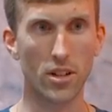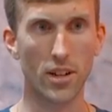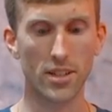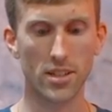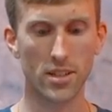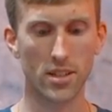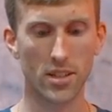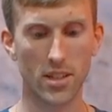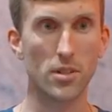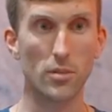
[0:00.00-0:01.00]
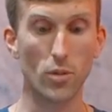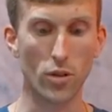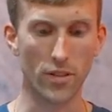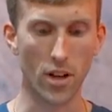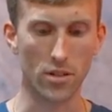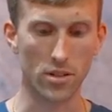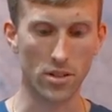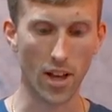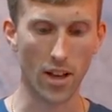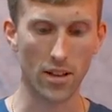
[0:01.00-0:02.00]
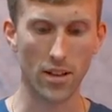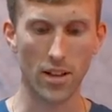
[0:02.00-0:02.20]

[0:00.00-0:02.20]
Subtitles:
nice smooth nose, so that